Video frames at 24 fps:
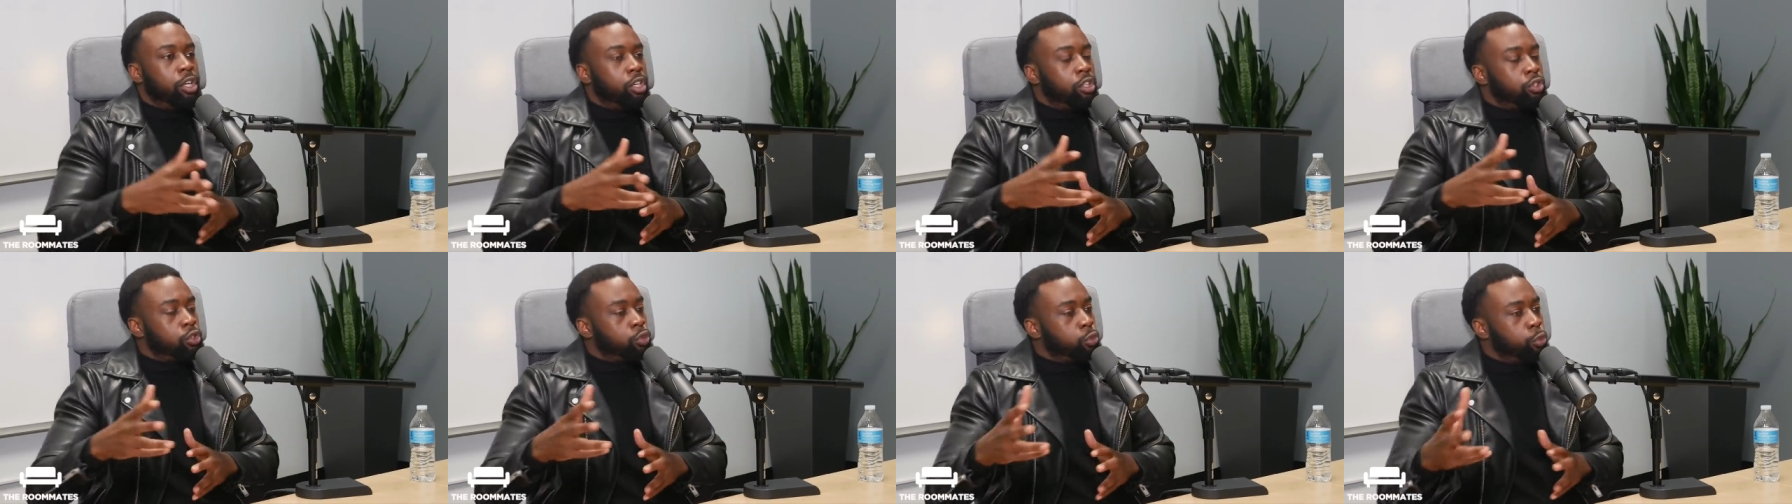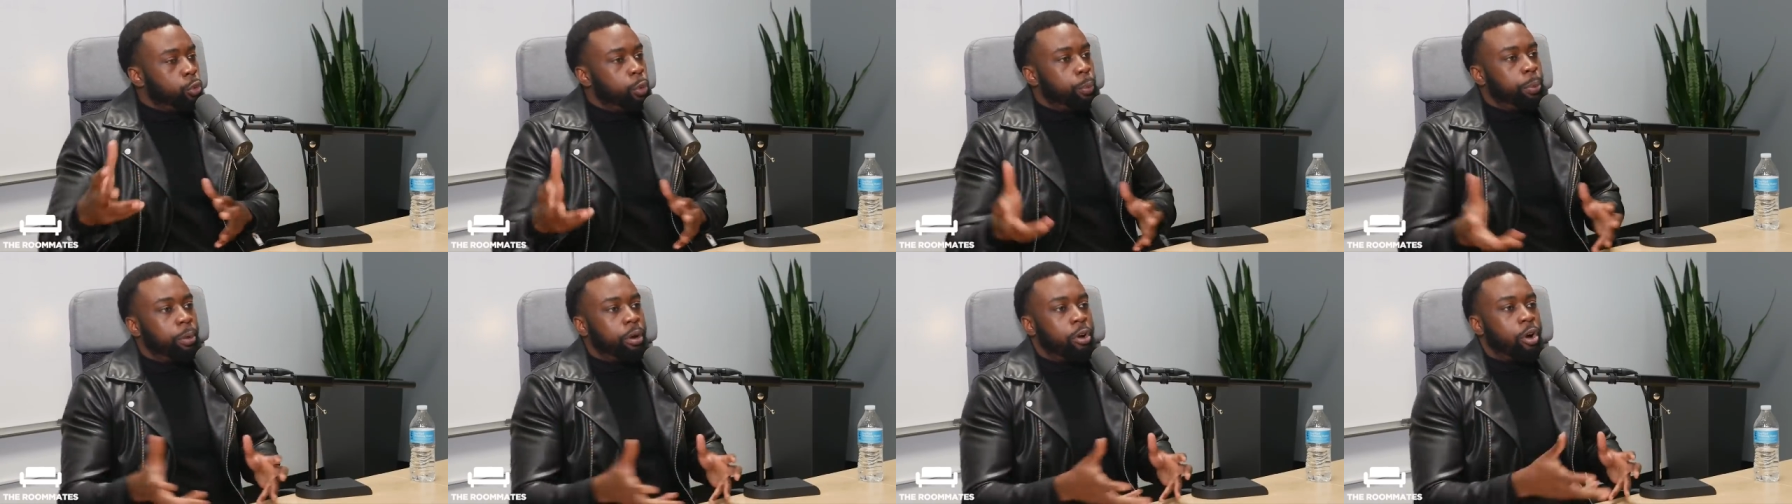
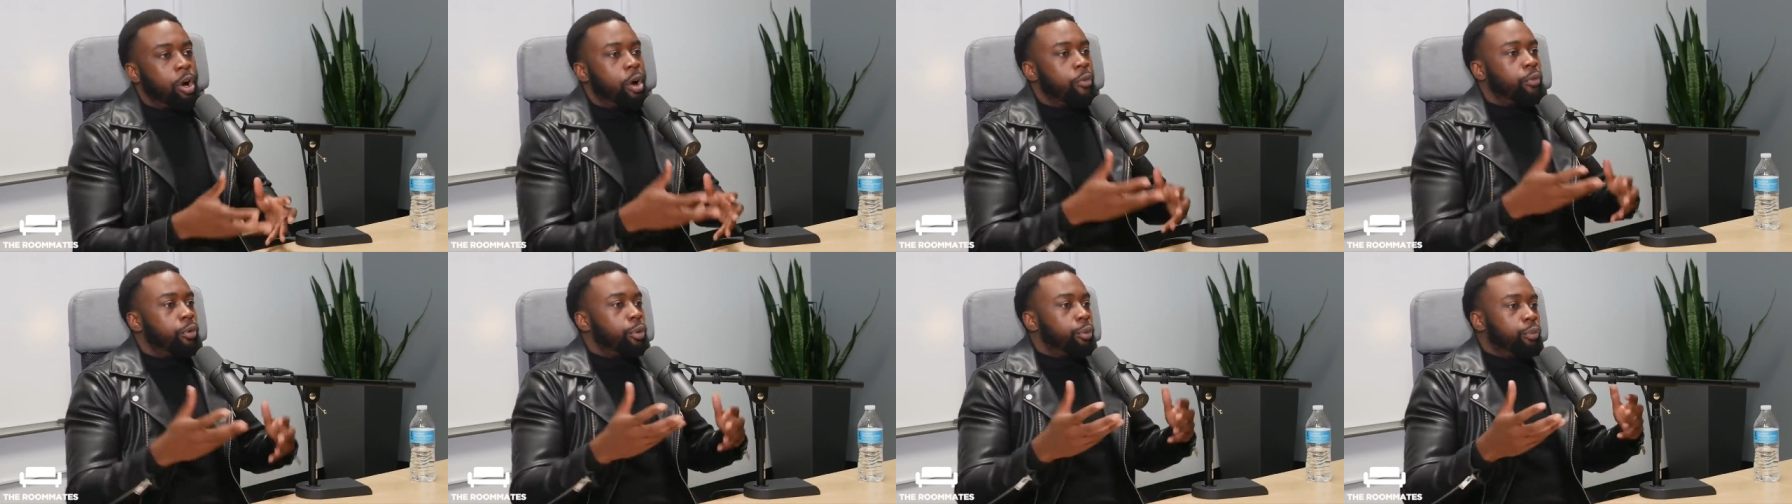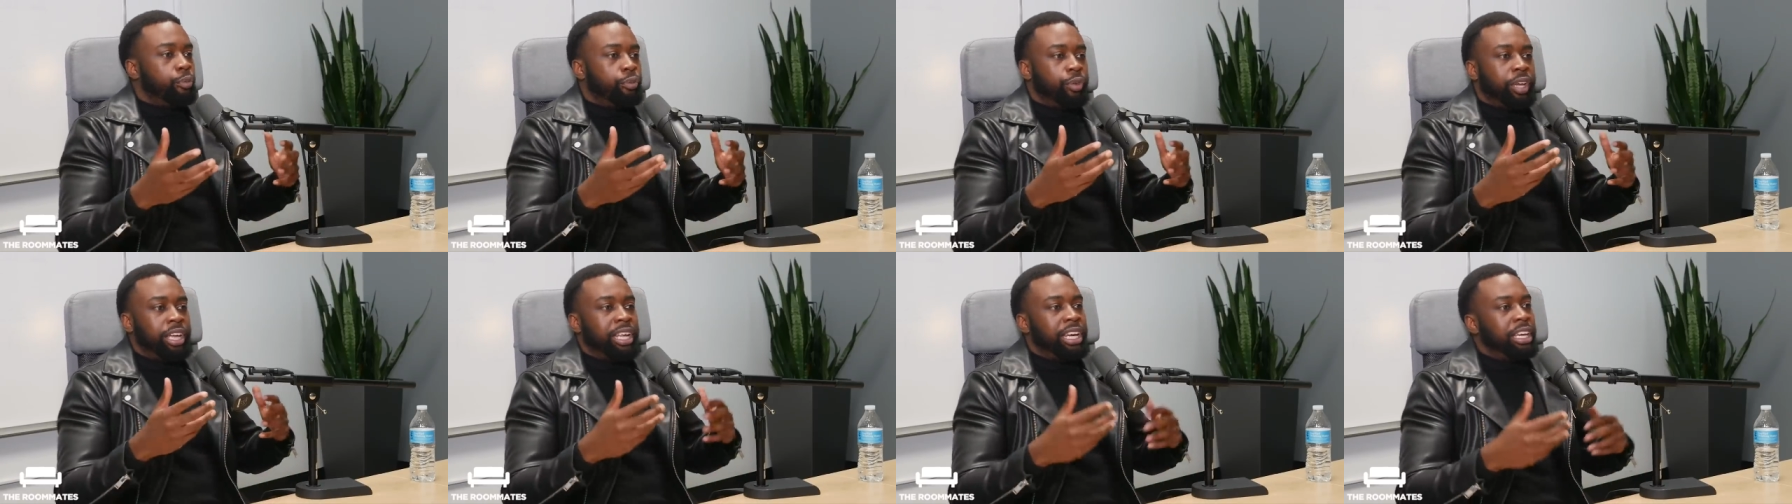swoop her off her
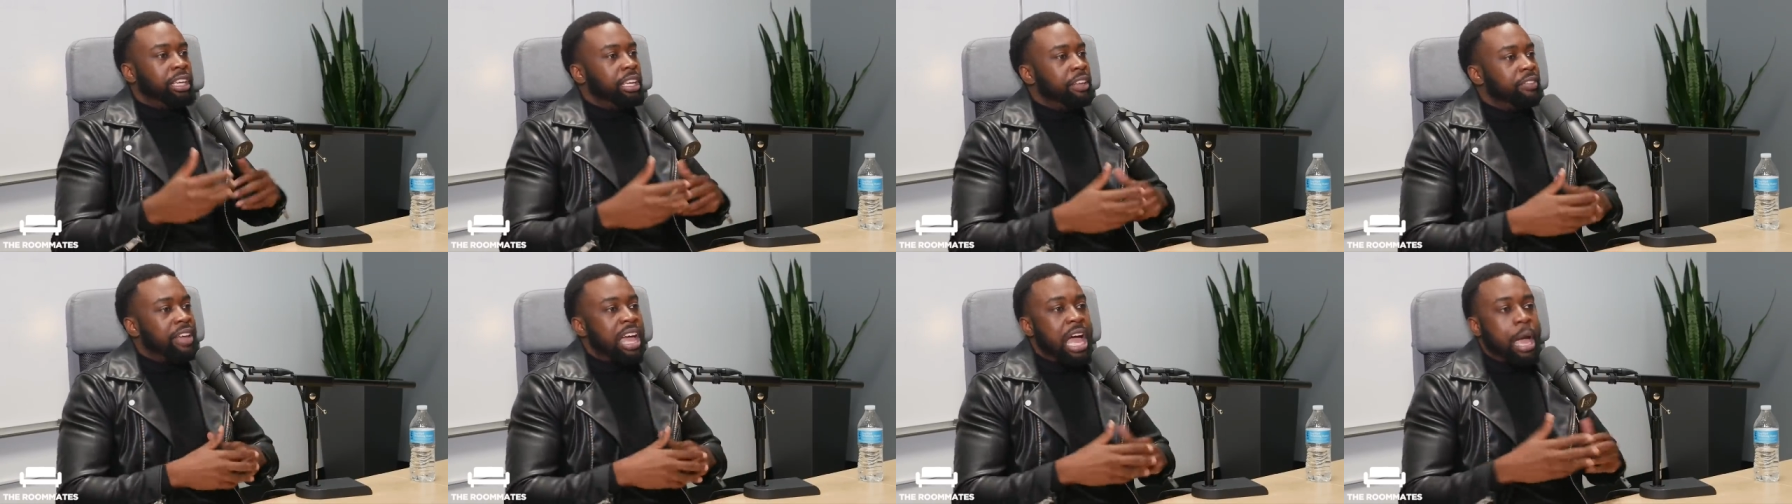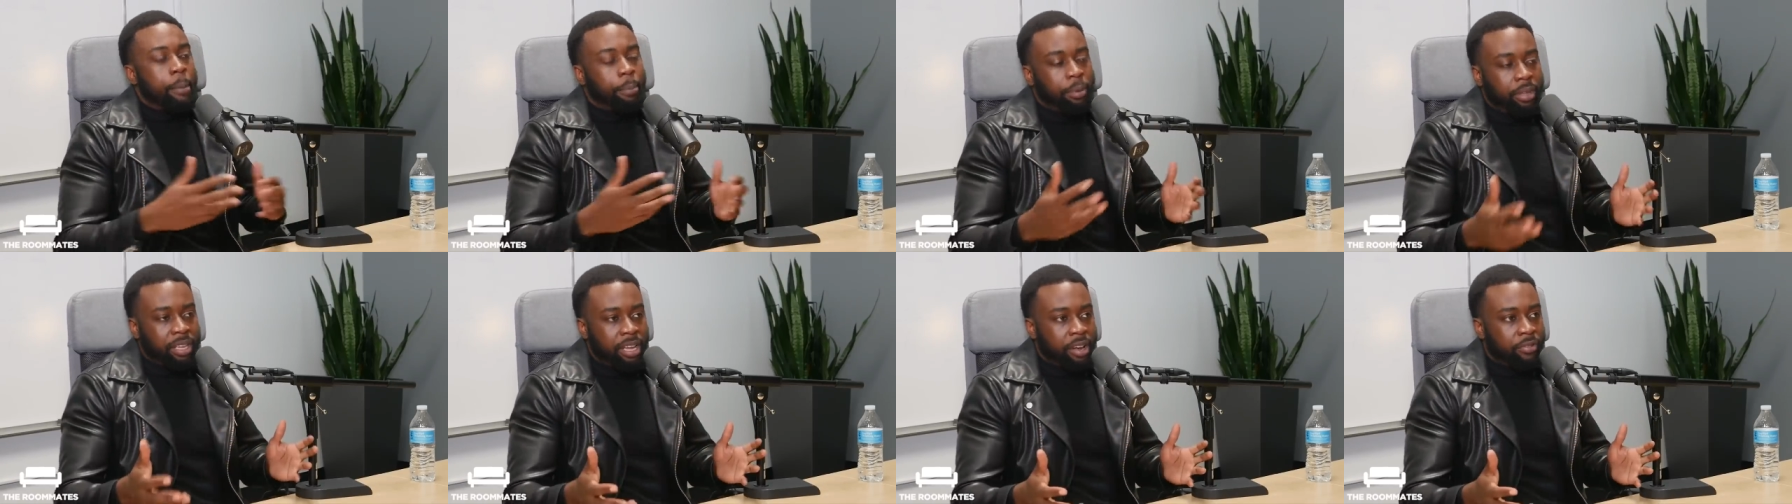feet and live
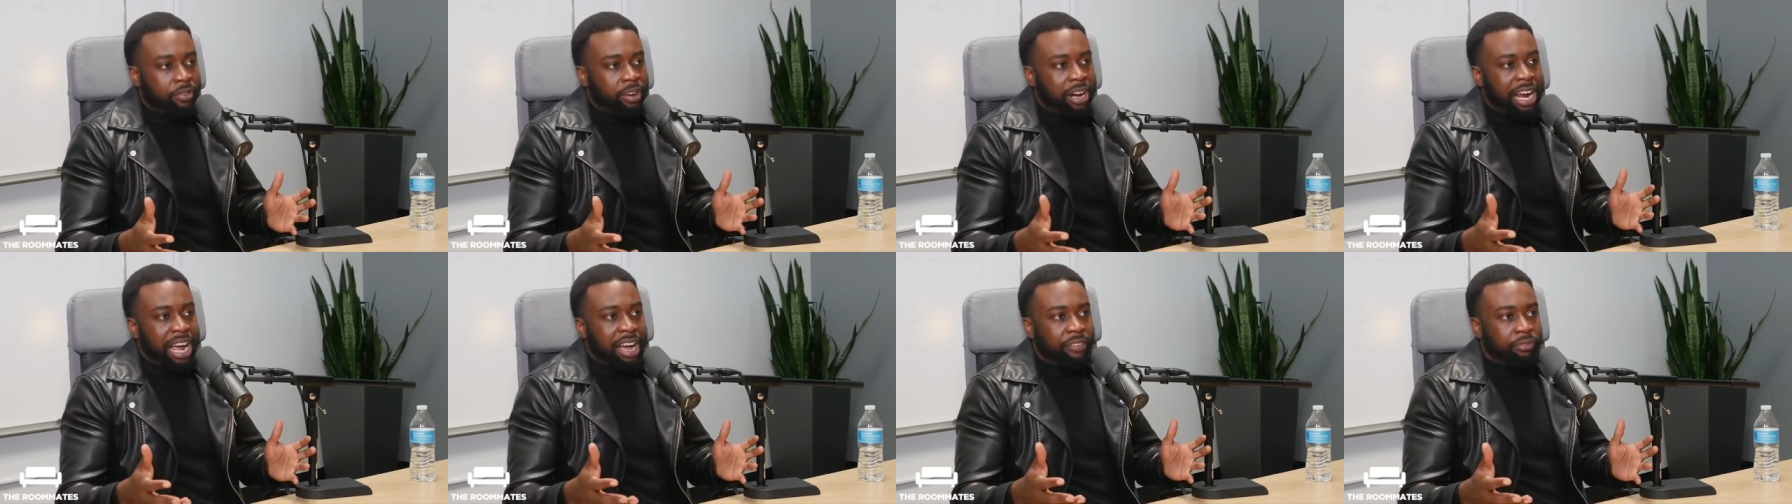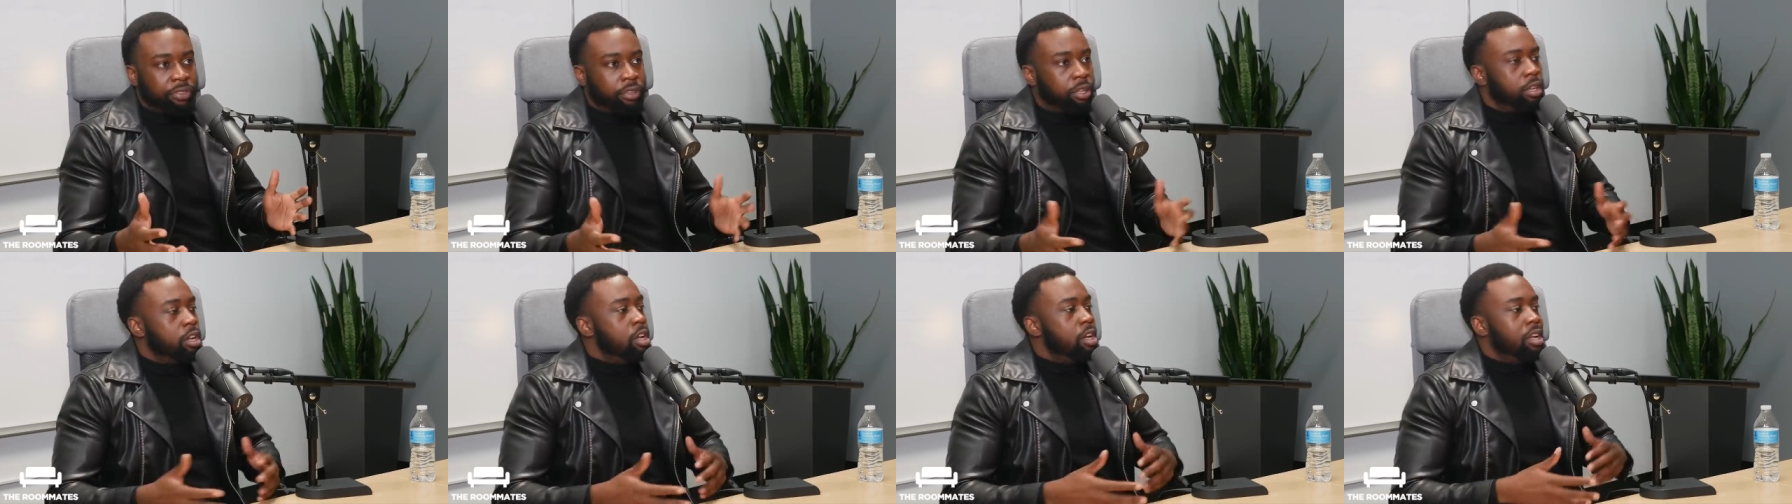happily ever
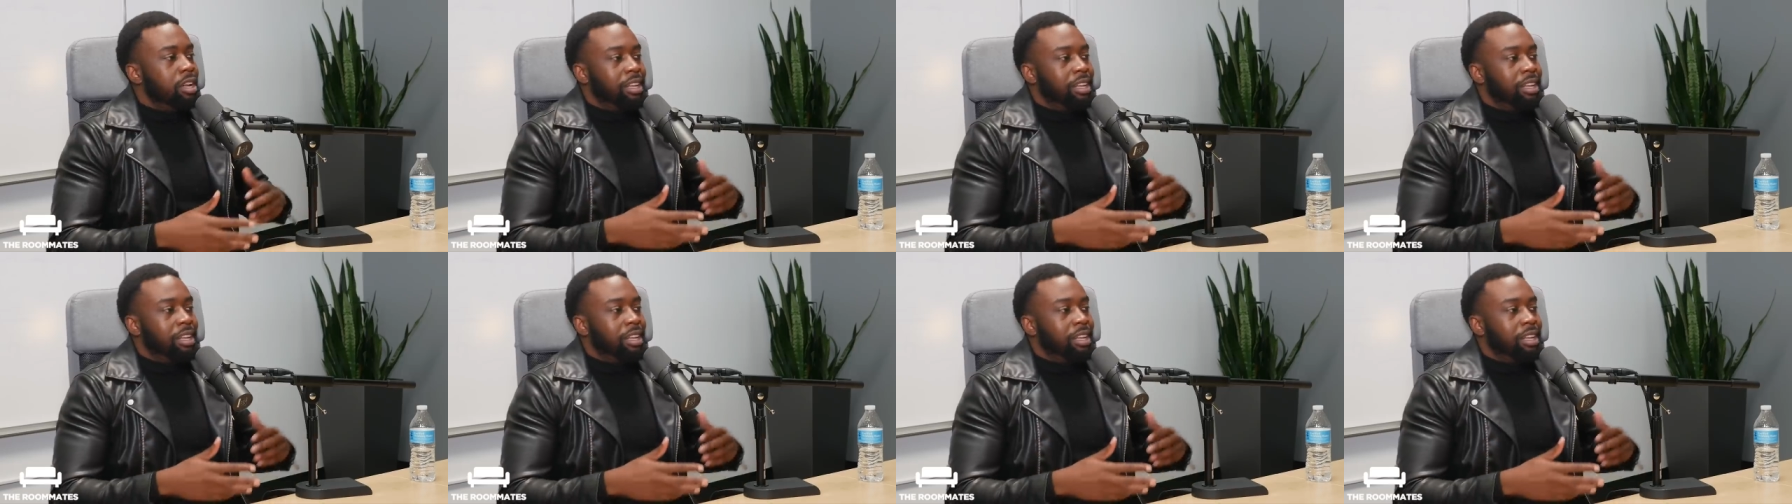after.